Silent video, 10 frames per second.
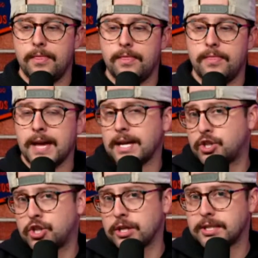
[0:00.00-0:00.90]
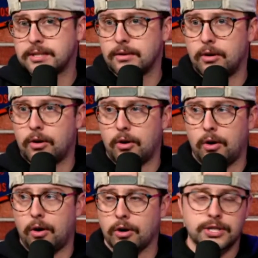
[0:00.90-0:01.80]
that just
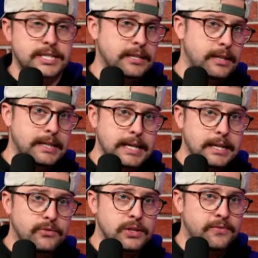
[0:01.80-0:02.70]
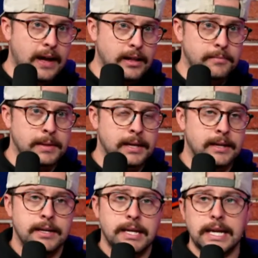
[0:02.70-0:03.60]
are still in need of development.
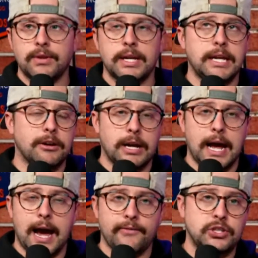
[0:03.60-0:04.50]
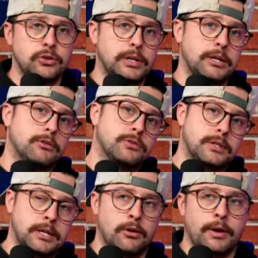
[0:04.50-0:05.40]
Even a year and a half, 2 years,
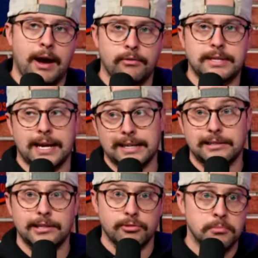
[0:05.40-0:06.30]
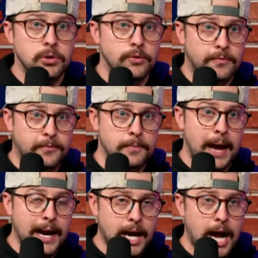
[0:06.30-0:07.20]
now technically removed from
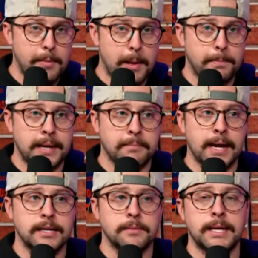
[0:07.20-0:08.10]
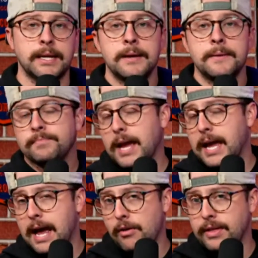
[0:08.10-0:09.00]
that comment being made to me. And
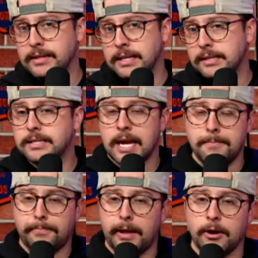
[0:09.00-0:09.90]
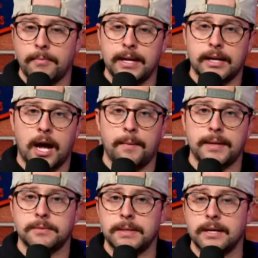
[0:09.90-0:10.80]
now the same player made a comment
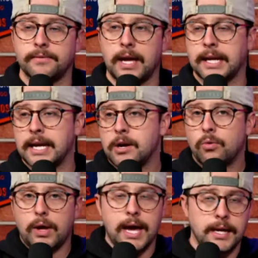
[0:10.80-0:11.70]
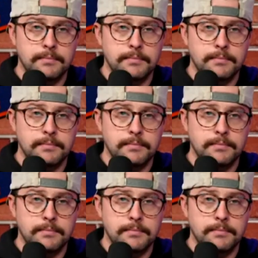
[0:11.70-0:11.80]
to me of like, well, hey,